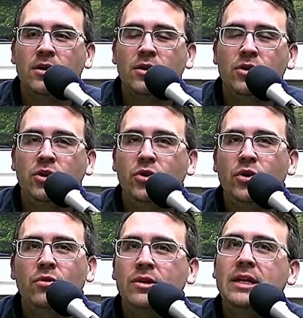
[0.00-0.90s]
you
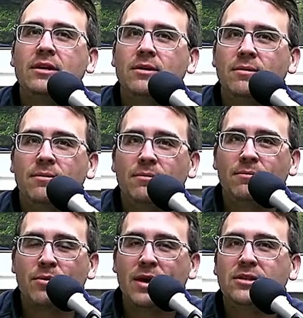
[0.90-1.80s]
don't need to
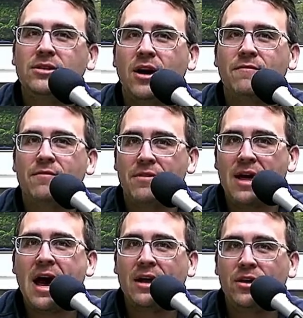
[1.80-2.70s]
praise God for
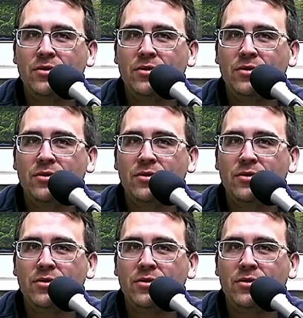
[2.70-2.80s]
that.